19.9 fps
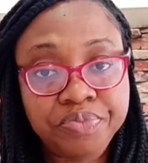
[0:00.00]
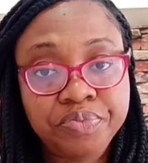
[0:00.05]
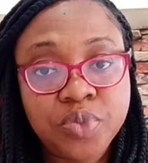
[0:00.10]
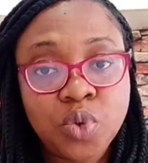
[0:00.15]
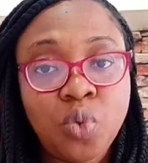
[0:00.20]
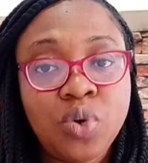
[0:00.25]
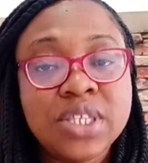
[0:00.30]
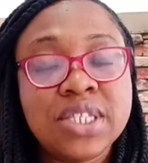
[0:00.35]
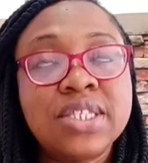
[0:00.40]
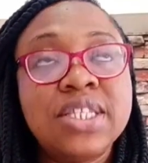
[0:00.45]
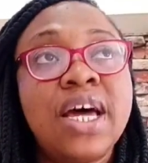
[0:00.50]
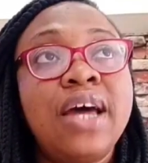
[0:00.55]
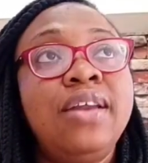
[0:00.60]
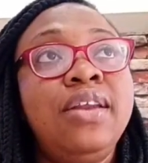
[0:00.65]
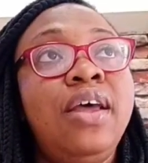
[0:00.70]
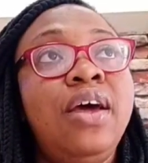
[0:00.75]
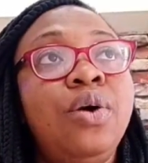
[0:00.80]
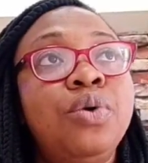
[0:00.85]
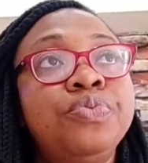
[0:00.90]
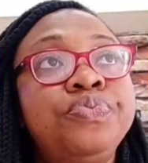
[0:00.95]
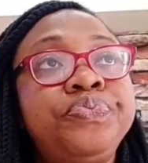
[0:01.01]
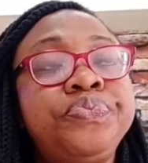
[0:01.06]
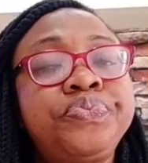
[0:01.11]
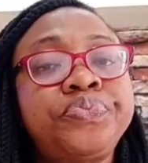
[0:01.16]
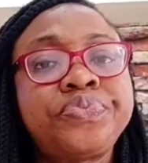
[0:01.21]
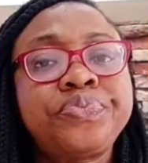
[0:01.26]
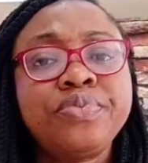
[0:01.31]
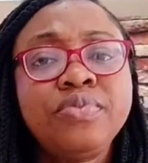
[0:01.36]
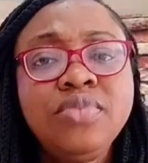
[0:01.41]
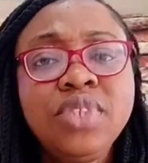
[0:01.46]
what's that now?
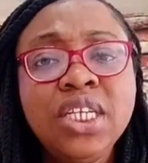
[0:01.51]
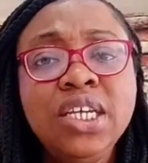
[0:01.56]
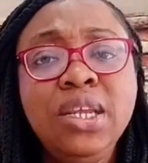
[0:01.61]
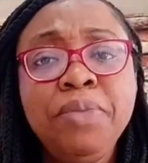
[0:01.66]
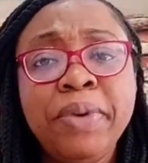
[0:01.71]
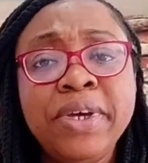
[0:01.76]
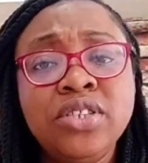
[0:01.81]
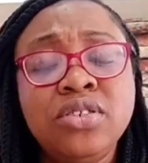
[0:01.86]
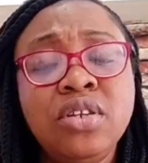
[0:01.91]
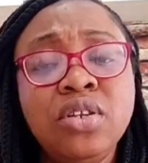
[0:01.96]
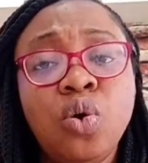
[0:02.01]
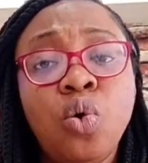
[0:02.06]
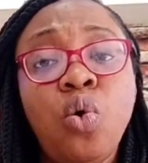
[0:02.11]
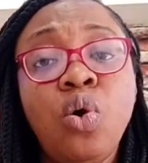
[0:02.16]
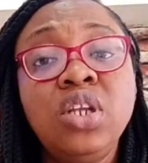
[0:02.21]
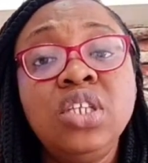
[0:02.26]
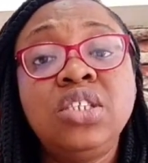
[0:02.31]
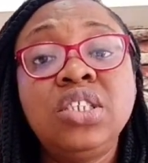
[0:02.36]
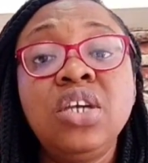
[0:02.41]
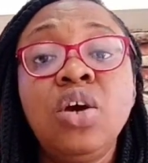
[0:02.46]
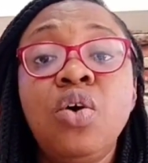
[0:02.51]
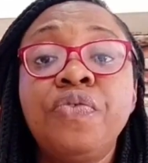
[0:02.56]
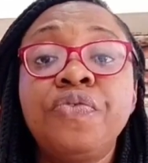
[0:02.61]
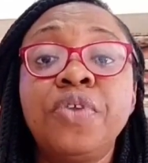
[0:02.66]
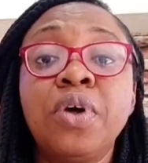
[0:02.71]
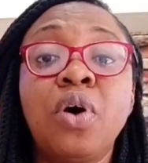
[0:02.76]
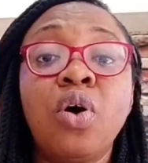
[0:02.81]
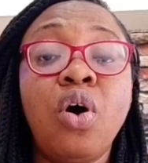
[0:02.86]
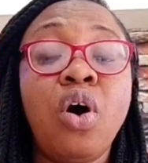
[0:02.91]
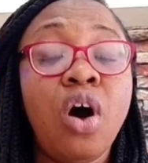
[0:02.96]
It depends on the quality of
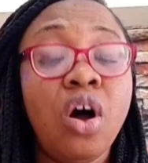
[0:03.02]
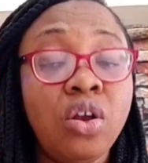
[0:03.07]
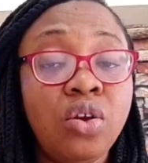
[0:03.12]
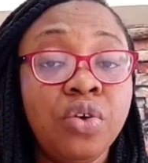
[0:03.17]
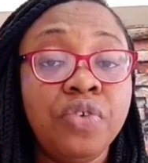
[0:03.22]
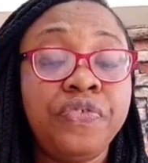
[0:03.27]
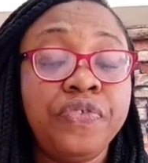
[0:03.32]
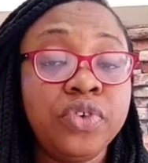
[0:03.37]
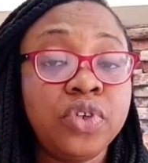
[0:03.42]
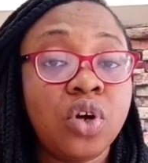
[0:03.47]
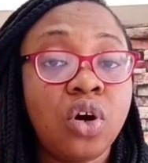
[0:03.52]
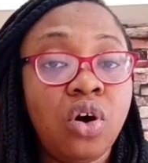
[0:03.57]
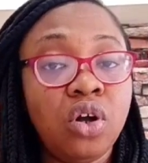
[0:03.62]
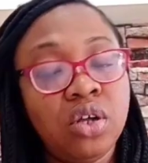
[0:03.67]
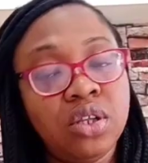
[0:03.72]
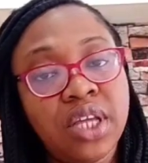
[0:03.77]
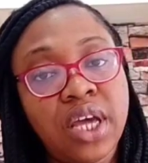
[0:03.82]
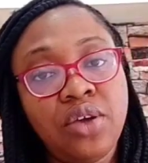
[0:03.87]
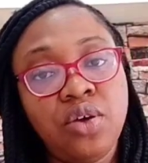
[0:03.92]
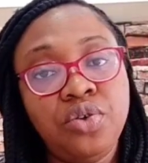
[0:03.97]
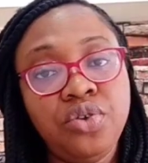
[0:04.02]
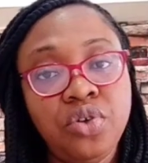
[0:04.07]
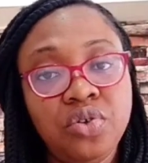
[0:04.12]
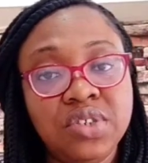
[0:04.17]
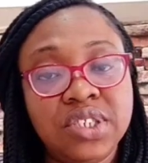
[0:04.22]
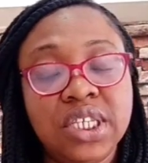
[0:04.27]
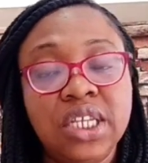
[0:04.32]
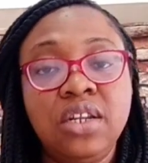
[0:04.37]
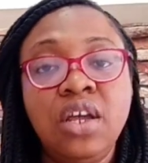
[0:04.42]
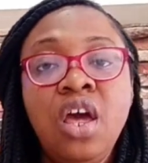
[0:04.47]
the color, food color that you're
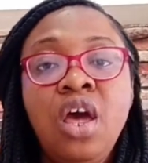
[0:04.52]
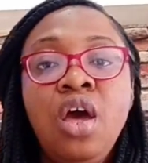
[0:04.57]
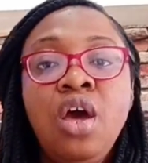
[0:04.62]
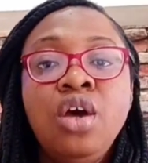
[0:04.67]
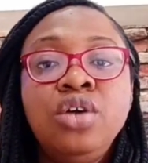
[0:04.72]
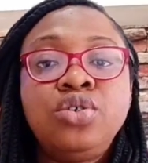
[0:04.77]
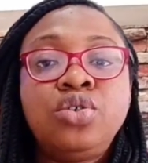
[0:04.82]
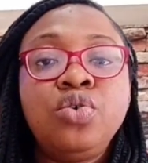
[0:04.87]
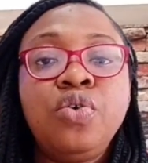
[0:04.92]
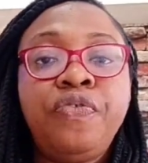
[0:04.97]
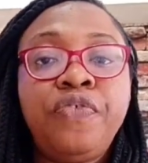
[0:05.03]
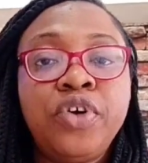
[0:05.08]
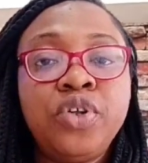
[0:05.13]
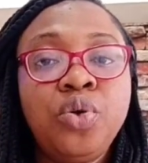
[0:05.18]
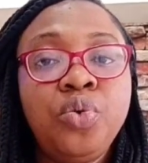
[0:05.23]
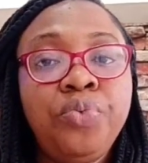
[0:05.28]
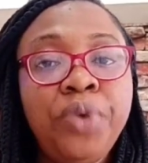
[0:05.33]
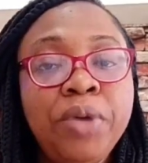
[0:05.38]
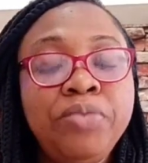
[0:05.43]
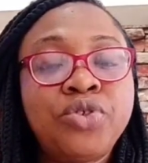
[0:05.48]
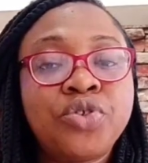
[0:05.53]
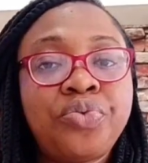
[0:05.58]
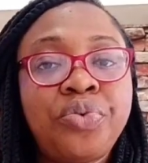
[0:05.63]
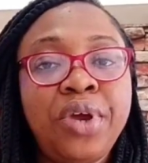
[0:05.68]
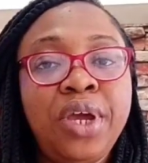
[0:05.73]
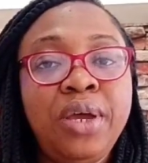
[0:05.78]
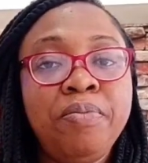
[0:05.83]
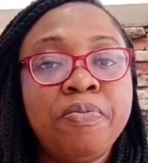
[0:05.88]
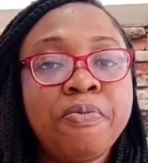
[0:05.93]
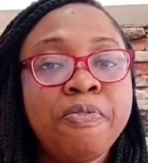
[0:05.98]
using. So for the whipped
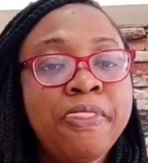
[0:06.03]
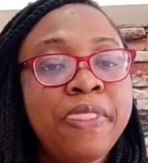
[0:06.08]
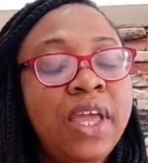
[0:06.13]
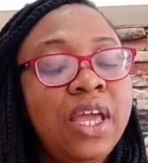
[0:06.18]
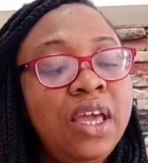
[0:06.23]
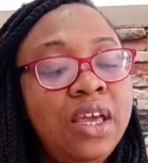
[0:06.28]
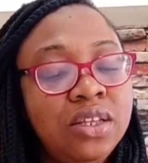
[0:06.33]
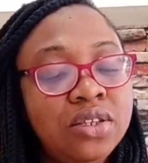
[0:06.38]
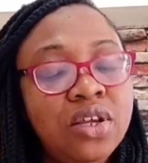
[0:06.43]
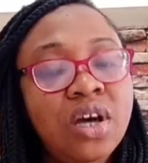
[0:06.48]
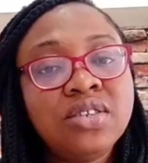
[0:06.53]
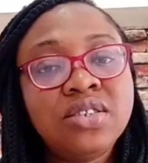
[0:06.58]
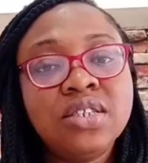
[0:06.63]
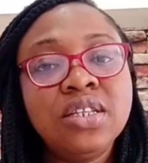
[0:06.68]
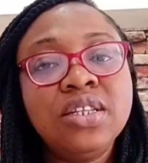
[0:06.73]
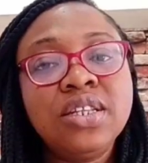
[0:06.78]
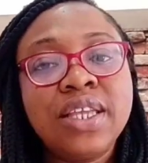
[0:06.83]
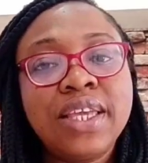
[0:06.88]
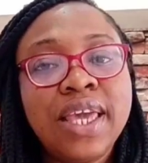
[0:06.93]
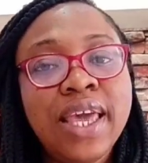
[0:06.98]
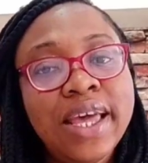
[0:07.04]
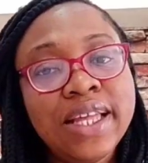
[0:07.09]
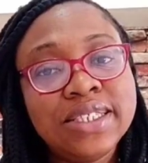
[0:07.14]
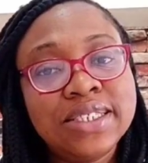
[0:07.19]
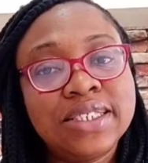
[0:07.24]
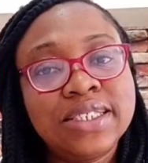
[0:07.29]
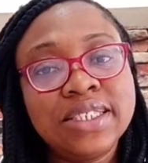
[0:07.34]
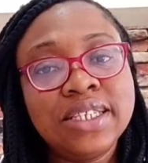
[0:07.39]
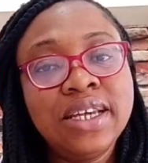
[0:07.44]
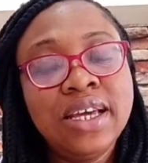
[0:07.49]
cream, it doesn't
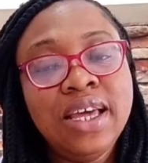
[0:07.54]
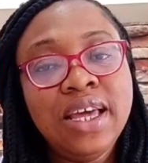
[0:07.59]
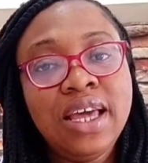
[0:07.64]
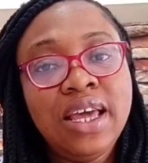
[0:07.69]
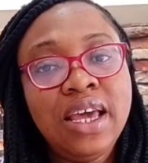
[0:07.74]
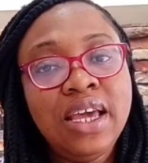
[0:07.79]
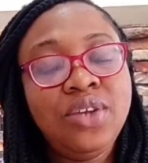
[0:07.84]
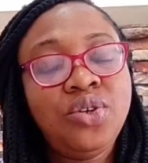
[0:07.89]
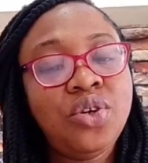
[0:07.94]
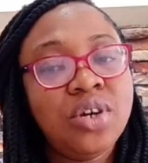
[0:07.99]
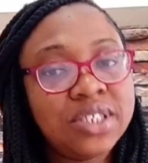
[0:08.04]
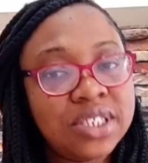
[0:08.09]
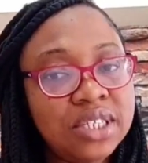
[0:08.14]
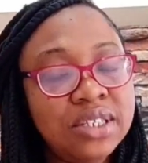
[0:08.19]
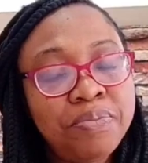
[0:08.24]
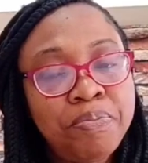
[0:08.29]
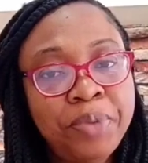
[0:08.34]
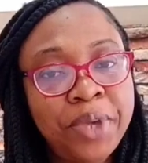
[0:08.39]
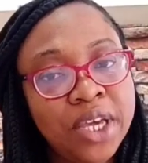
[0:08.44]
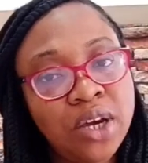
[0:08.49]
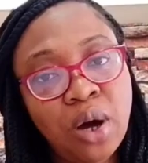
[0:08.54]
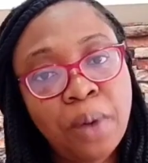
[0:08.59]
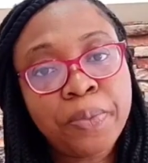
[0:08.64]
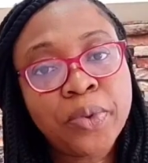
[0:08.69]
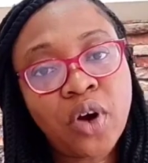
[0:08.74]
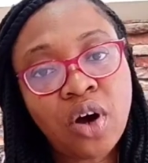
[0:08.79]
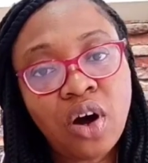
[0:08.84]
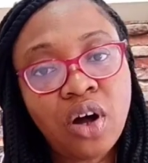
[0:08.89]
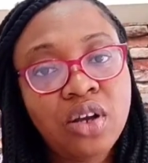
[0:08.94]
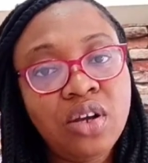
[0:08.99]
pick
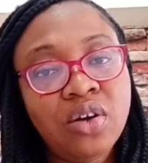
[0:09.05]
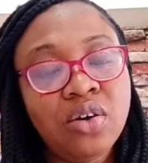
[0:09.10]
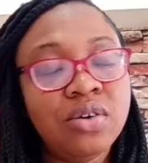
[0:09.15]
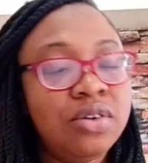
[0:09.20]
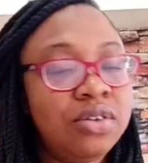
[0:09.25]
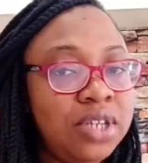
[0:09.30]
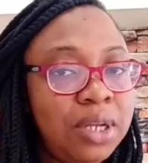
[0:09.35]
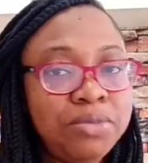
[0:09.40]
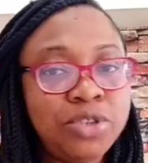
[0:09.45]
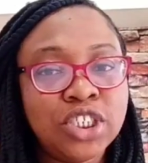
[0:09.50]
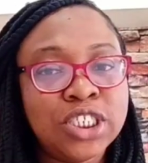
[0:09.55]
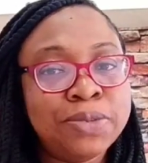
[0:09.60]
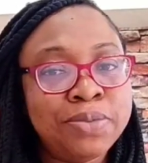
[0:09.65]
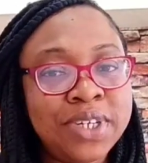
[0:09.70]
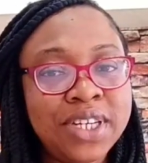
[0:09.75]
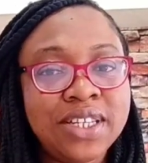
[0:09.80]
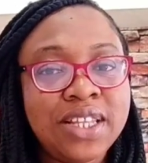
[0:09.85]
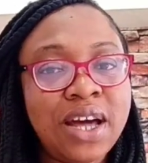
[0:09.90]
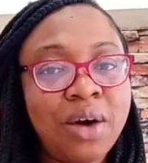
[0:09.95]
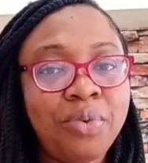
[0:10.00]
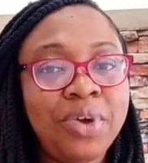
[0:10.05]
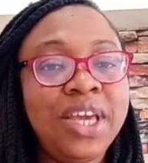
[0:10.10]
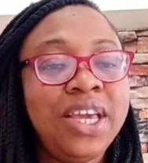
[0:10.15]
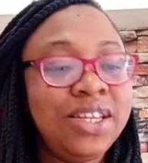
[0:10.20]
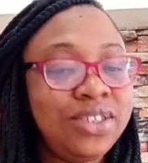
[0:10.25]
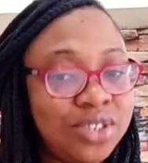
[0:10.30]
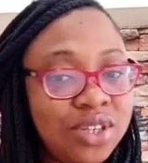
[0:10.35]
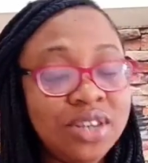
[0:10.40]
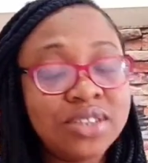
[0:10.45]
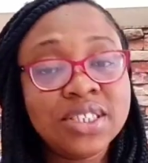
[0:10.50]
up color, let me just put it that way.
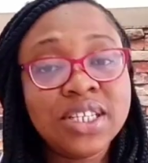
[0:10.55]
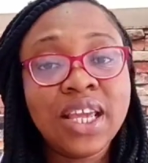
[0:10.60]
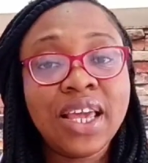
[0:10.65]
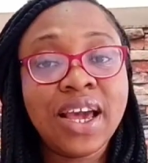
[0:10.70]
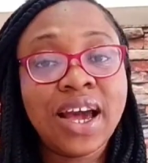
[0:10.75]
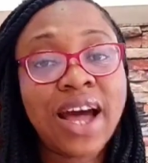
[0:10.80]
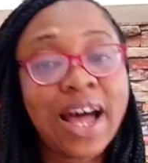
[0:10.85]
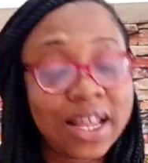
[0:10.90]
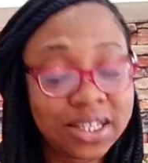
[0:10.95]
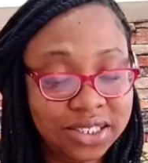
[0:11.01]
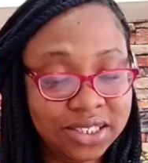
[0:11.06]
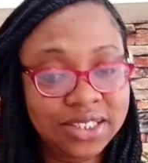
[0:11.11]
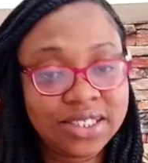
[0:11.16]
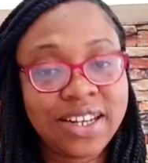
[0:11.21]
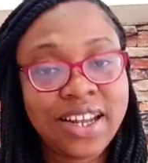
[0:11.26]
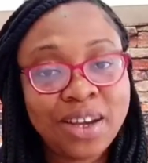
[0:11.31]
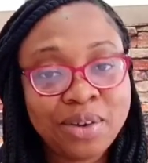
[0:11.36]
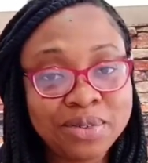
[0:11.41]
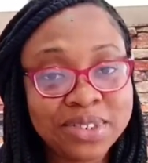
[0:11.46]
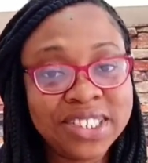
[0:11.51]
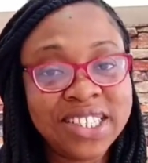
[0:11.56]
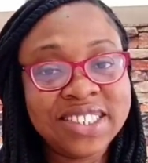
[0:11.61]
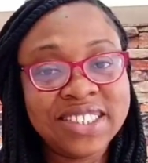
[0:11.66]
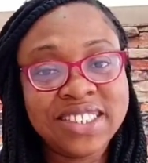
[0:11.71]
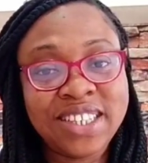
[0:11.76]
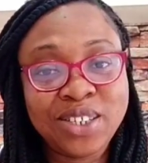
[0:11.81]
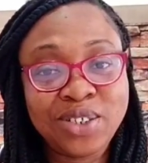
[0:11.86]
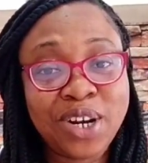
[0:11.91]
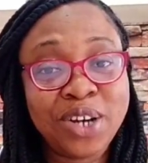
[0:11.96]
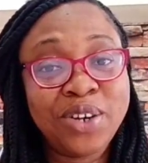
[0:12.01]
It doesn't catch, like we say
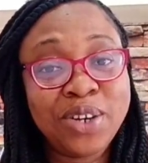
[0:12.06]
in Nigeria, it